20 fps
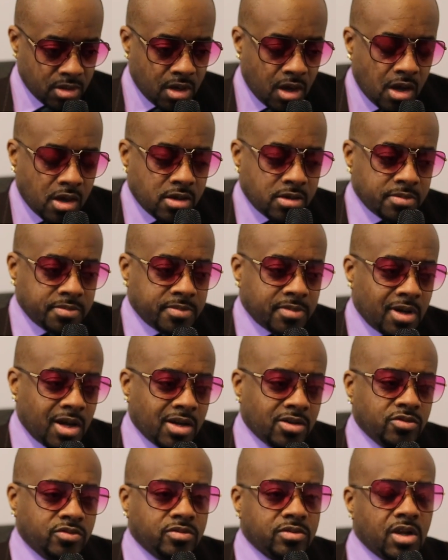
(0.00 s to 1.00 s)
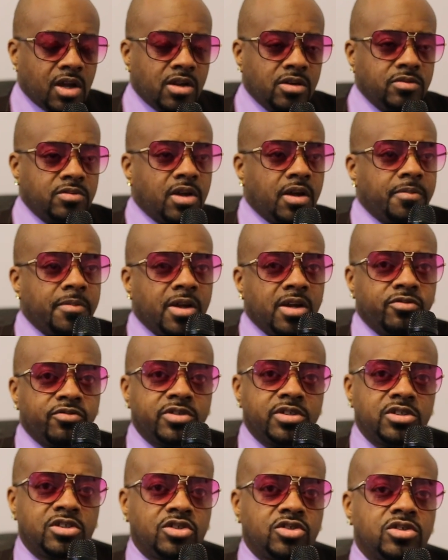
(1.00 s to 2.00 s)
I'm not
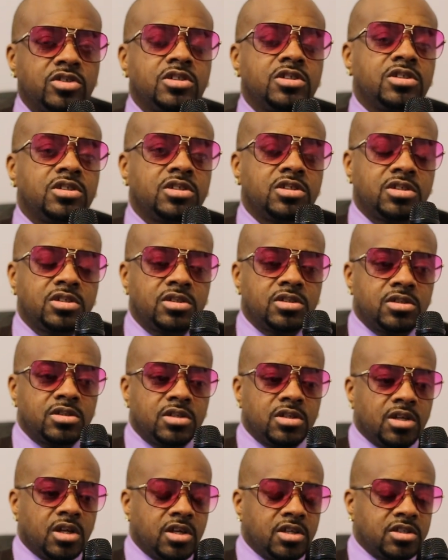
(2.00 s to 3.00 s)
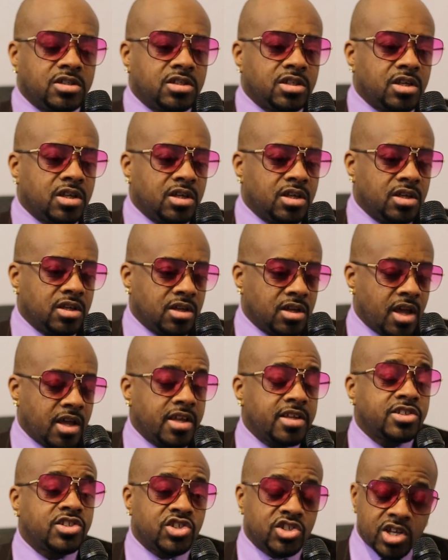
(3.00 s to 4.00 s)
really sure that it's
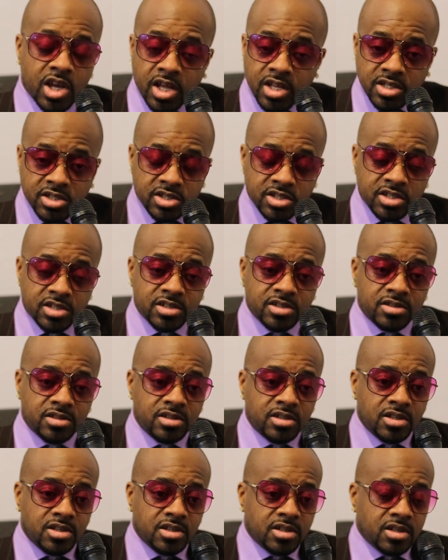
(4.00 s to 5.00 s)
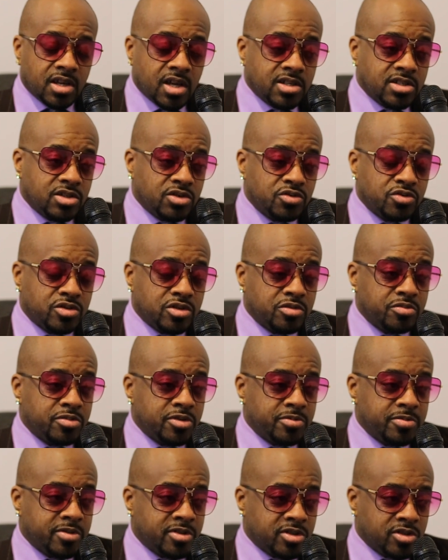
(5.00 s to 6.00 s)
as challenging as it used to be,
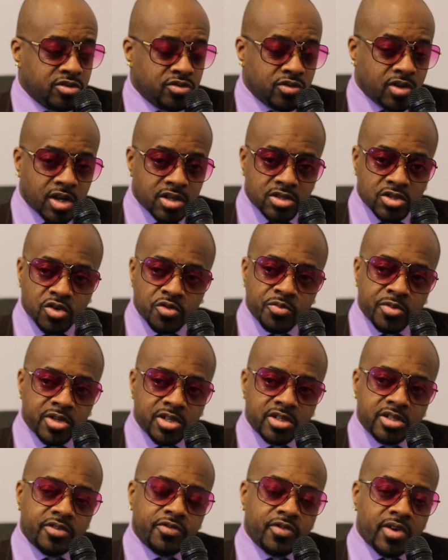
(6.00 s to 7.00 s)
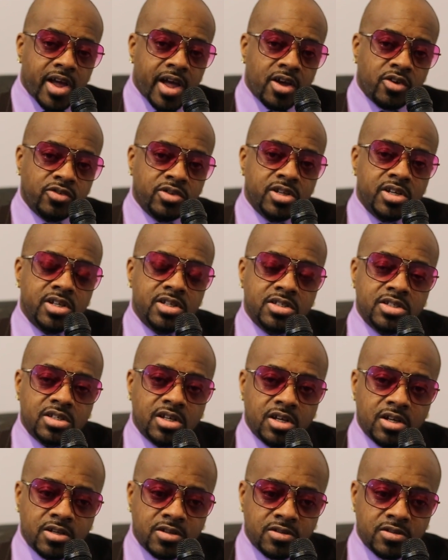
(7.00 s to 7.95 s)
because you got so many different outlets.